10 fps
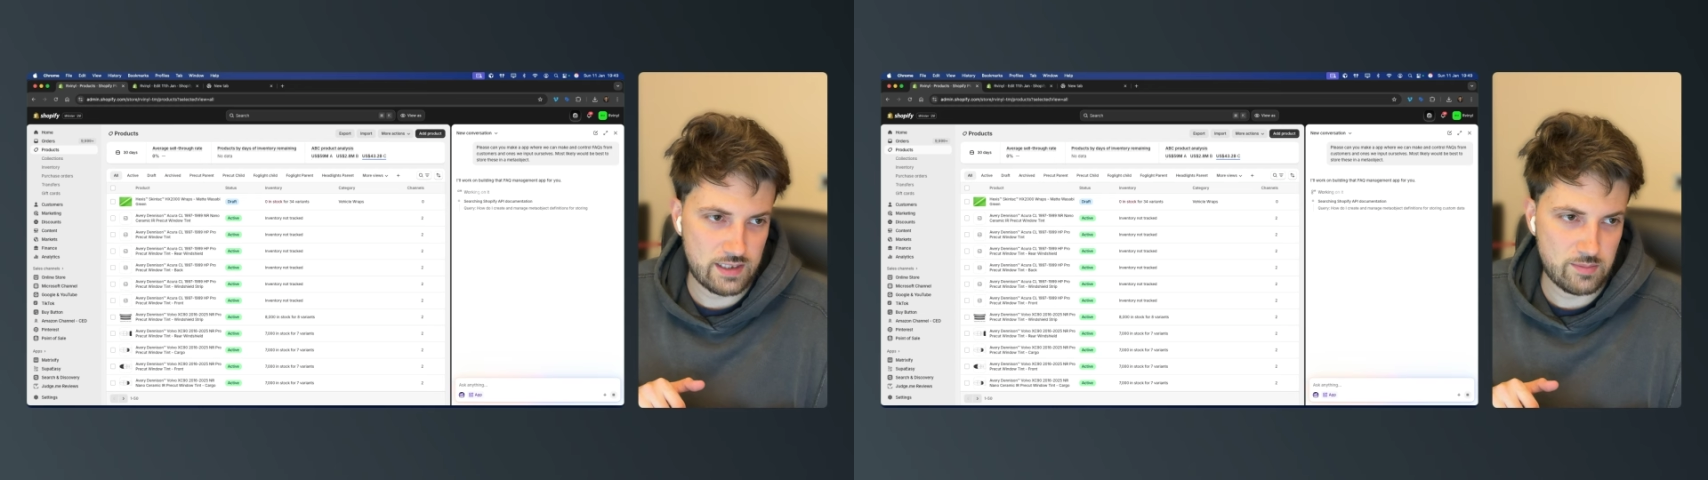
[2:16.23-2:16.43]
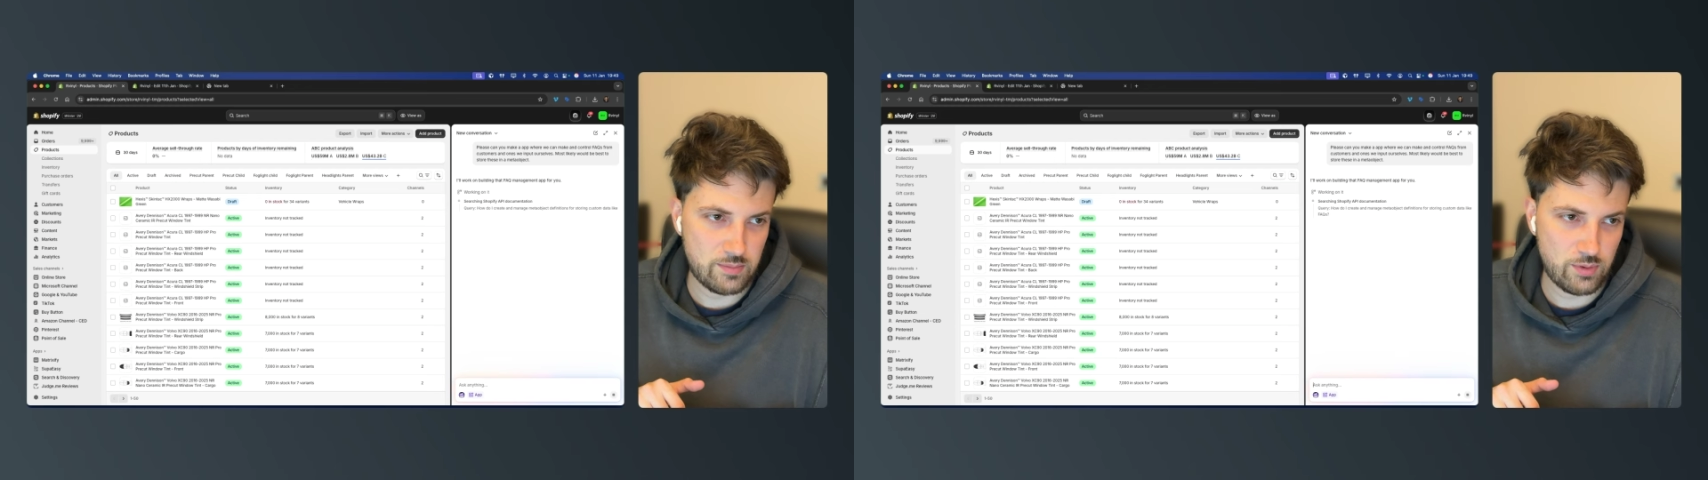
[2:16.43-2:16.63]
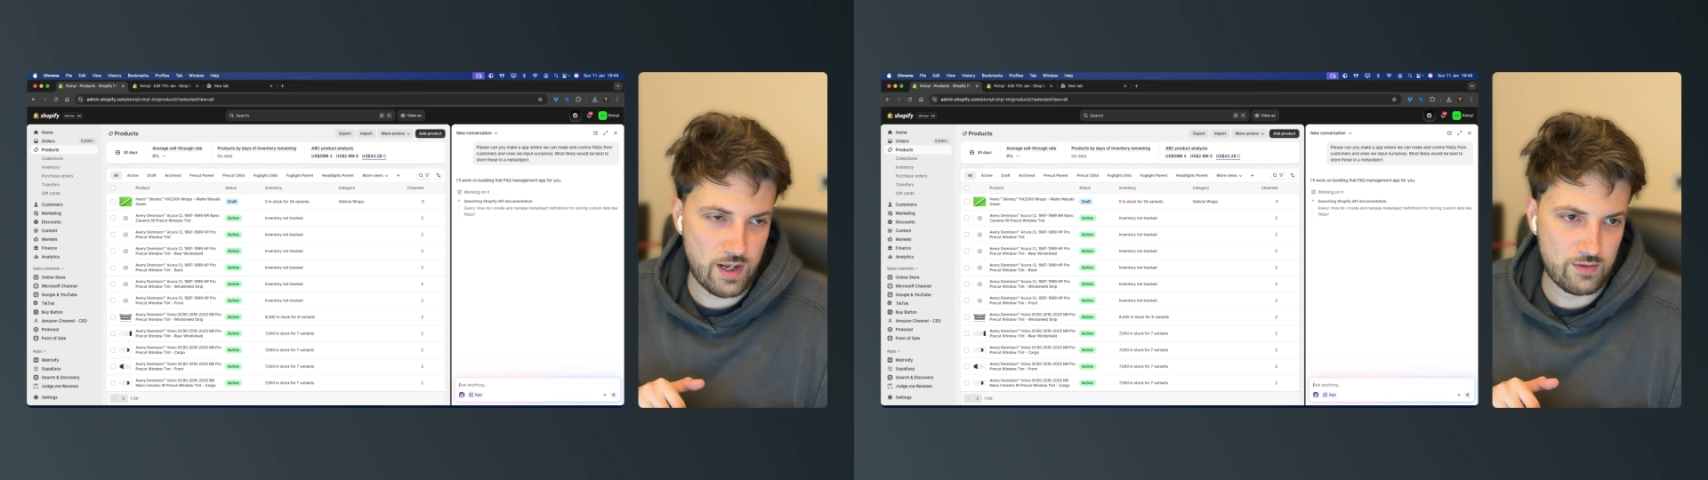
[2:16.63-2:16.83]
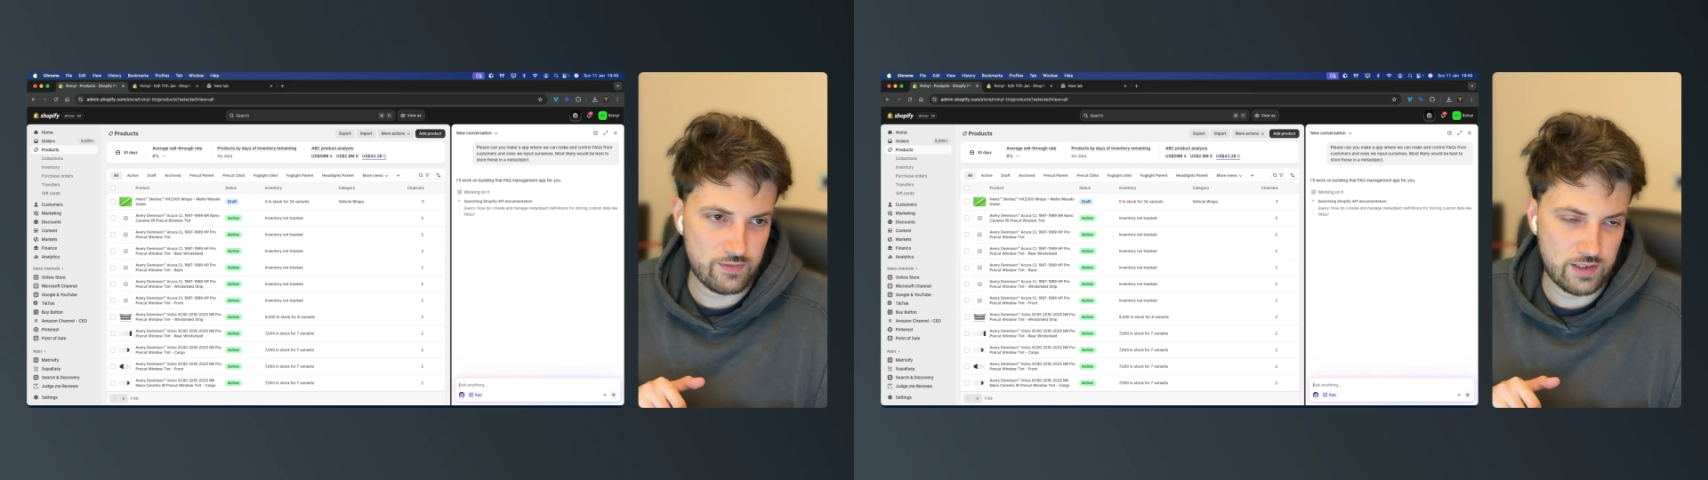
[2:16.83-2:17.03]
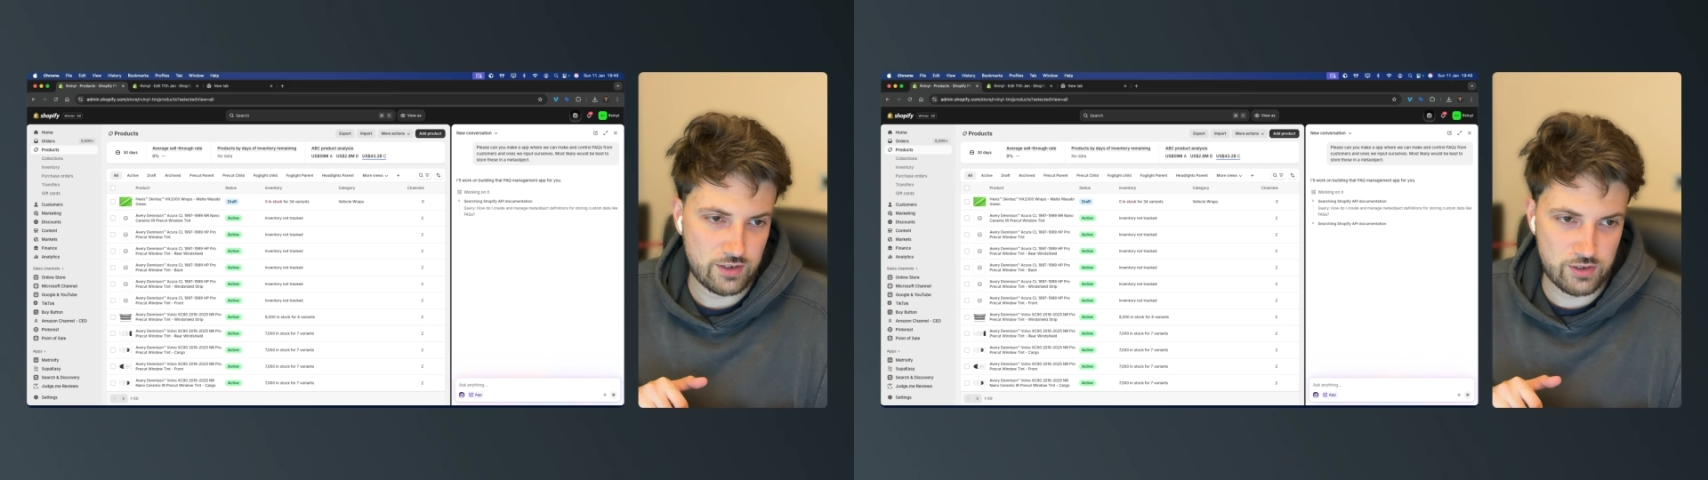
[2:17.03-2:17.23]
input
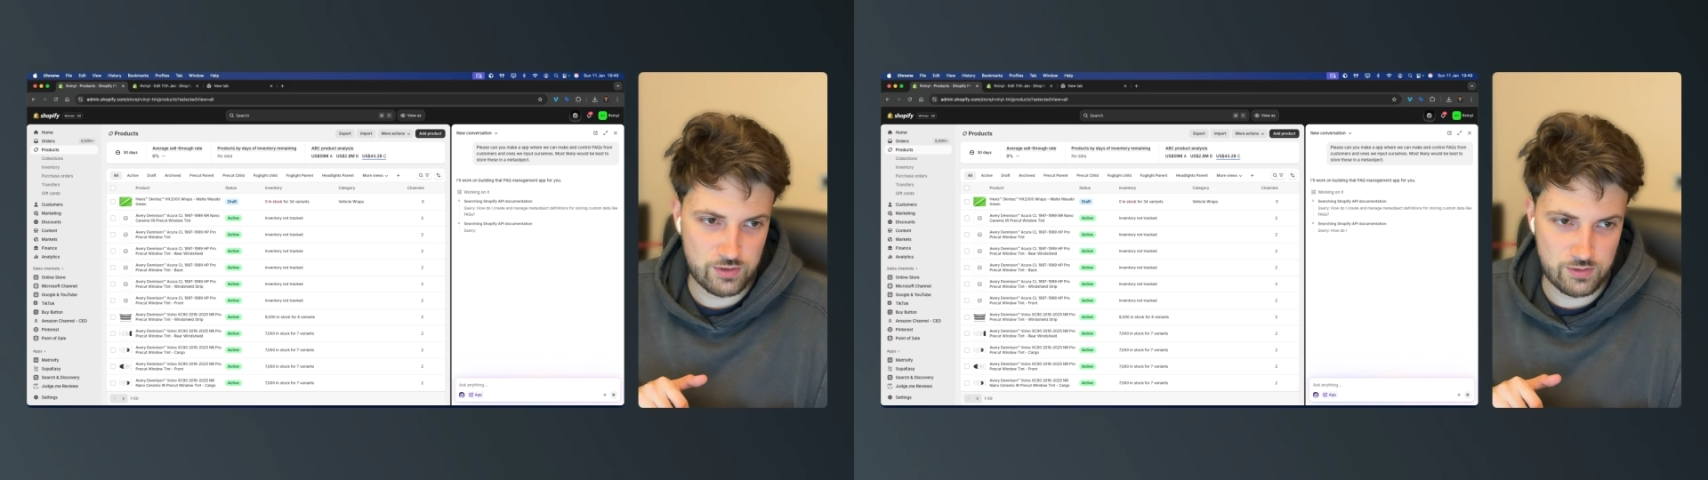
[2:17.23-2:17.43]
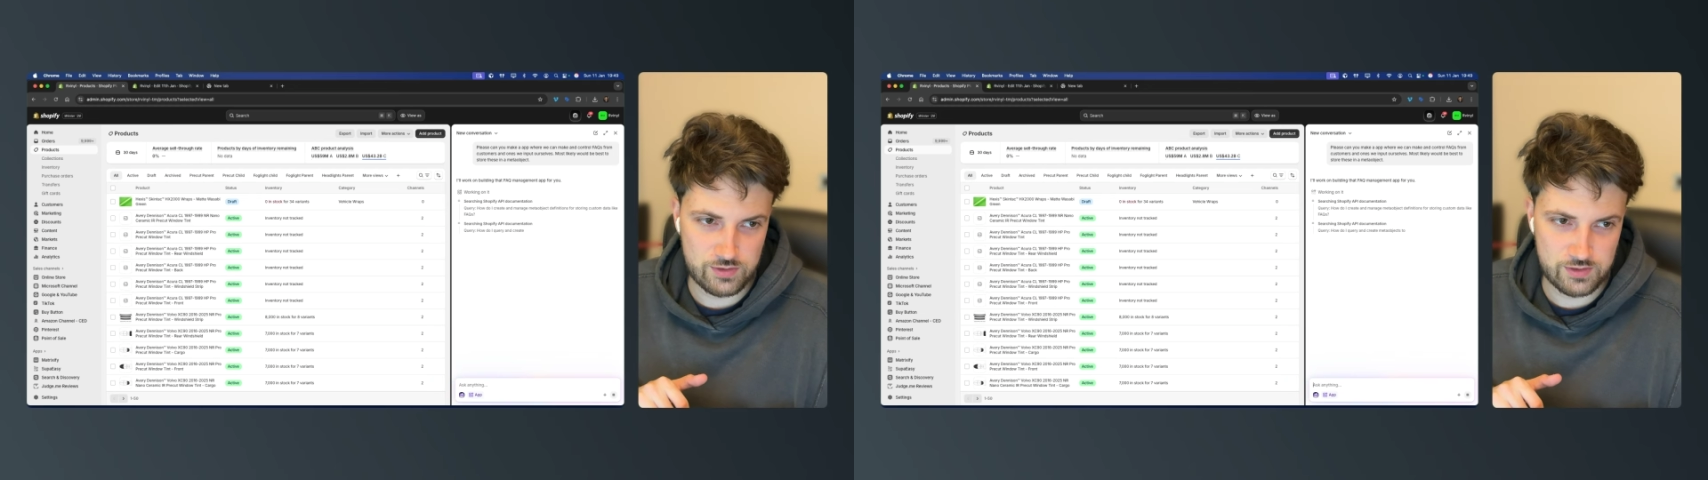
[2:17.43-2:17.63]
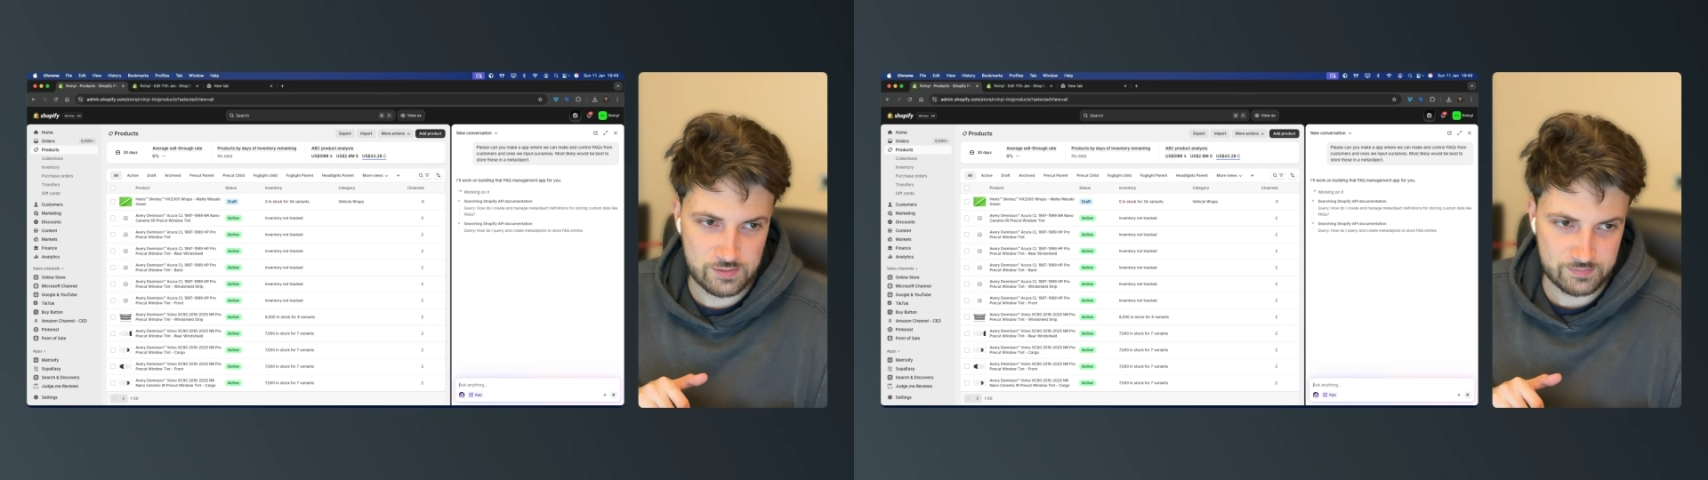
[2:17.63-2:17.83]
FAQs.